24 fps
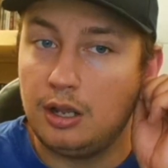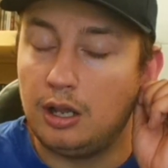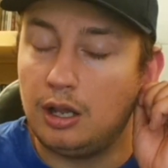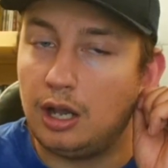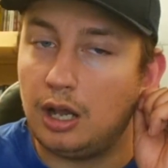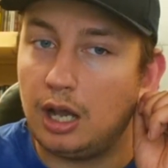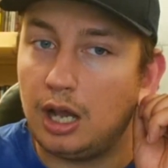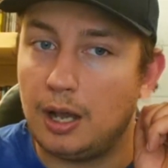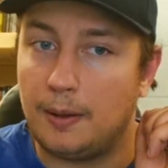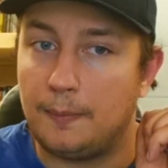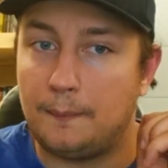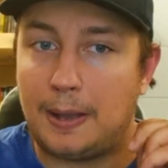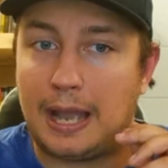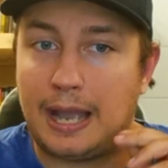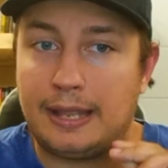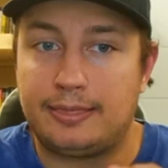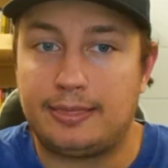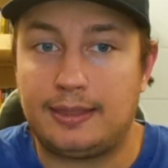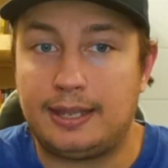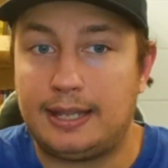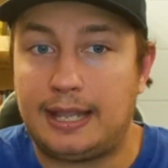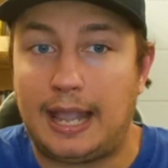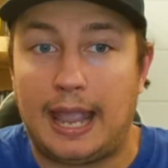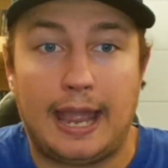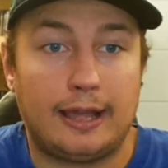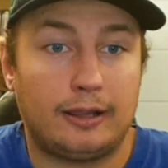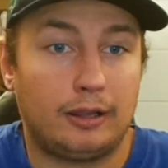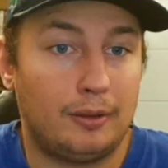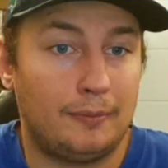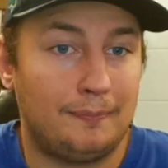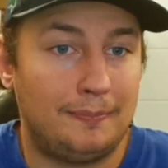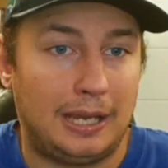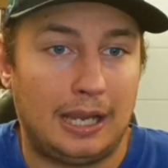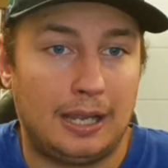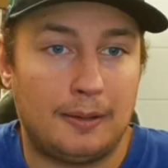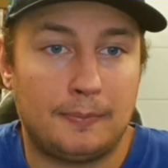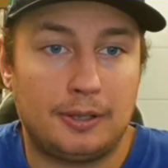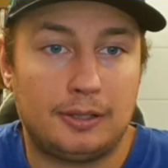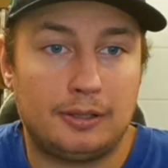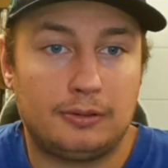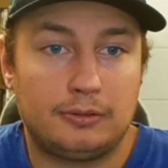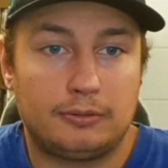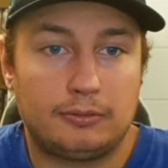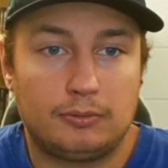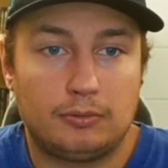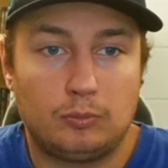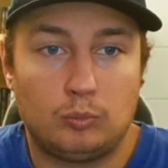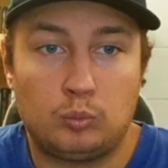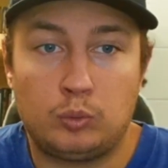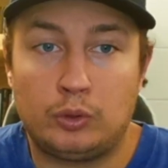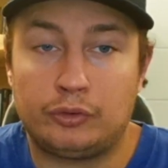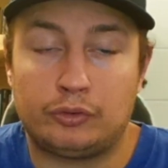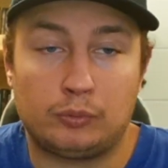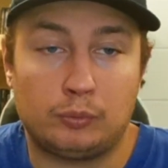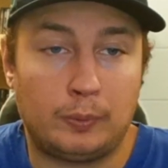I think Alabama was